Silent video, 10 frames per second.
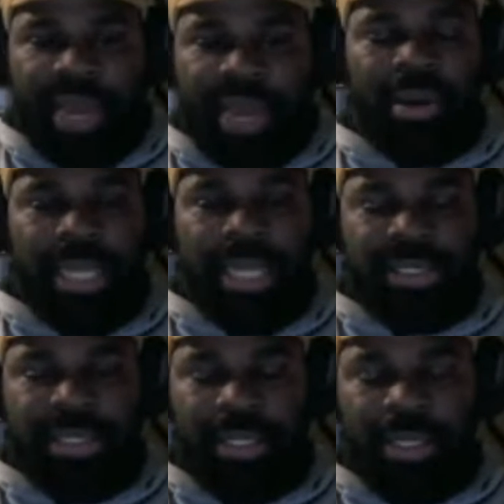brown
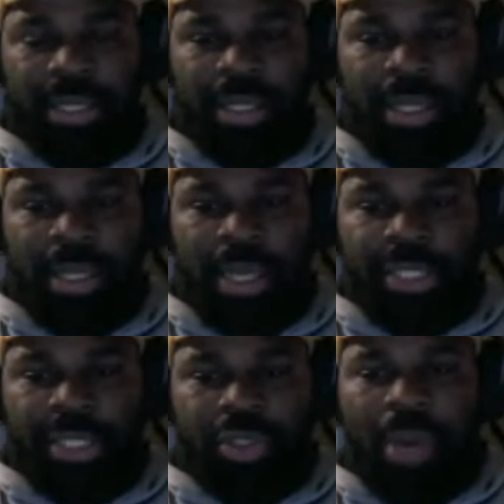eyes.
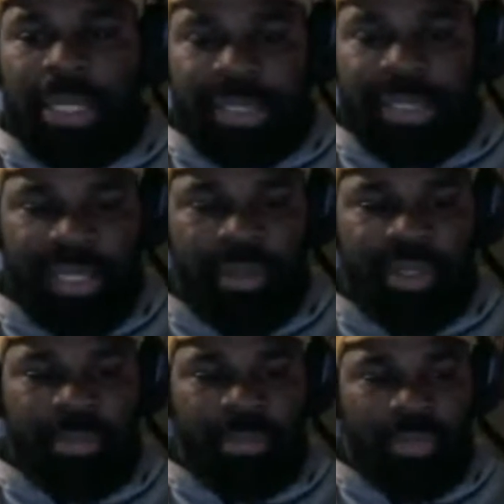And so I want to tell
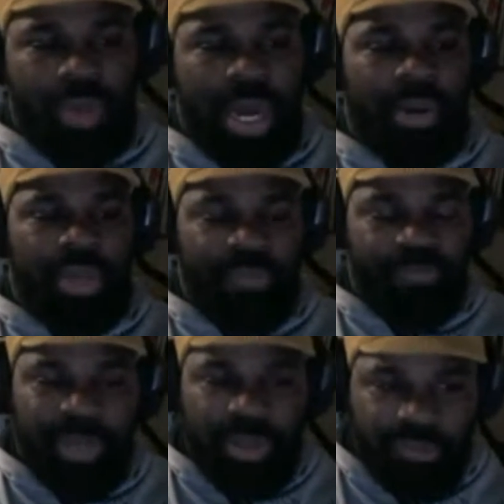them, wow, you have
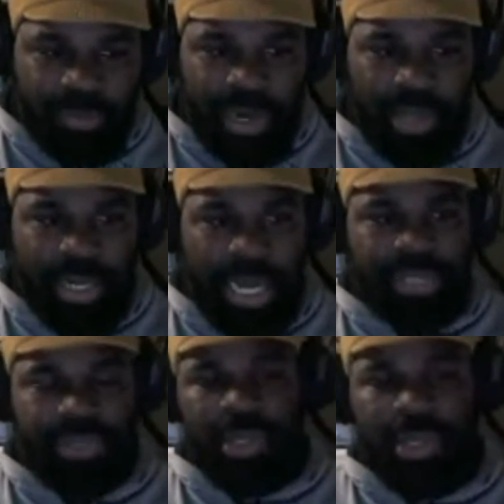beautiful brown
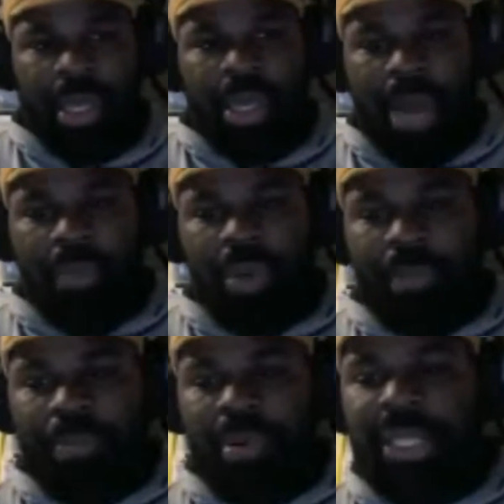eyes. Or I want
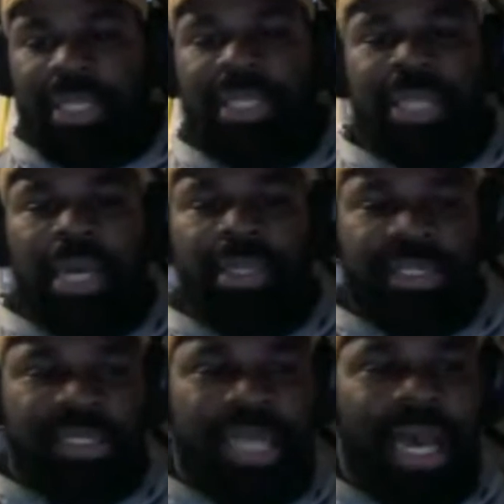to point the things out
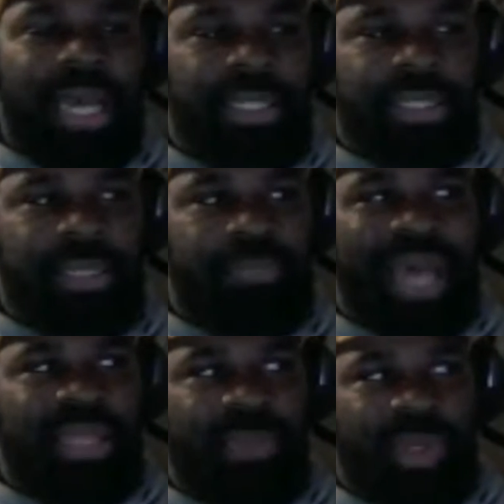that society
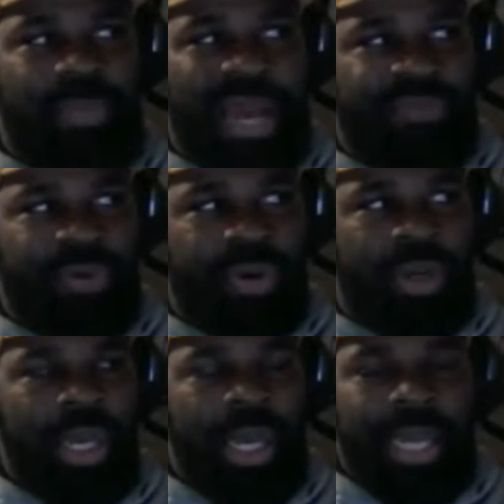doesn't pat them on the back
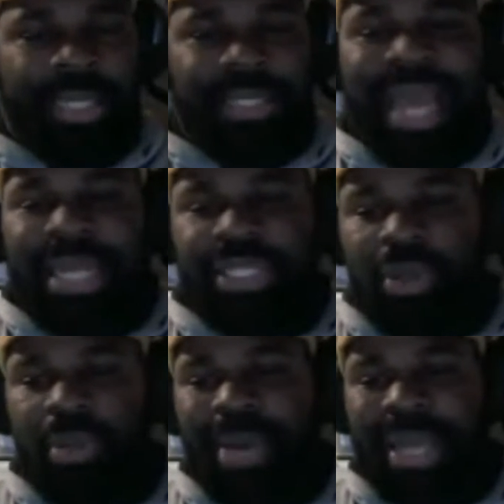for, and
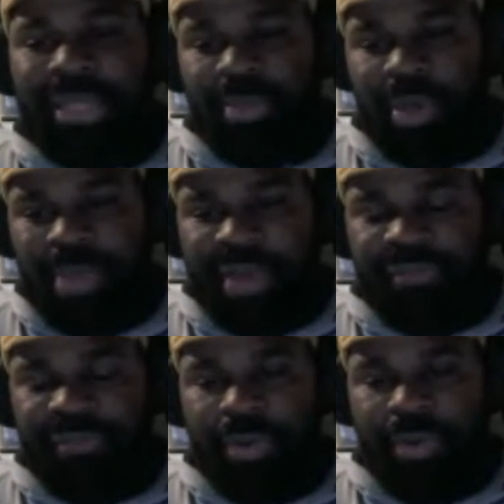daddy's going to pat them on the
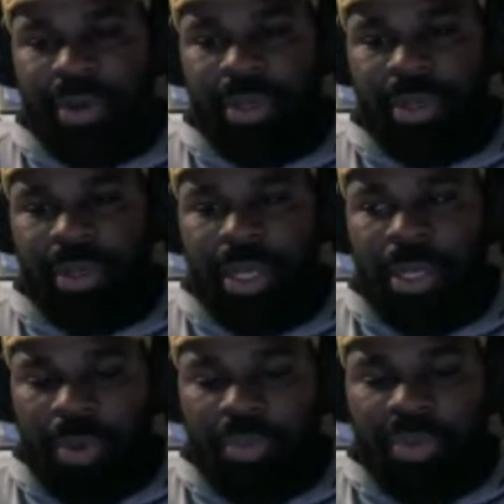back for it.
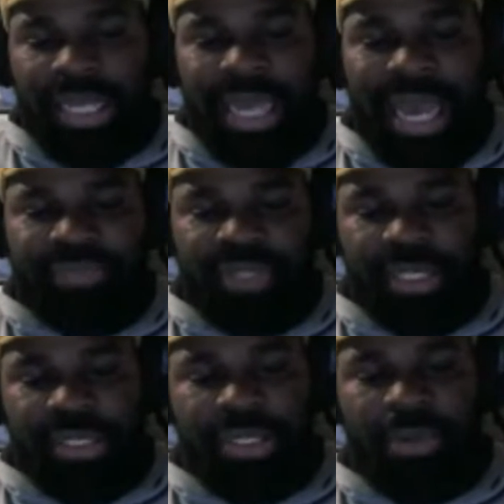We really have to
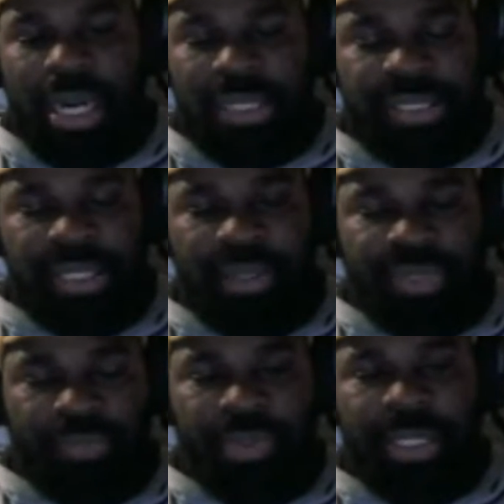insert ourselves
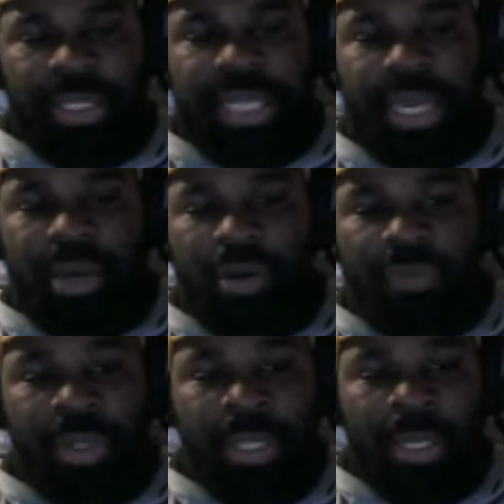and really take over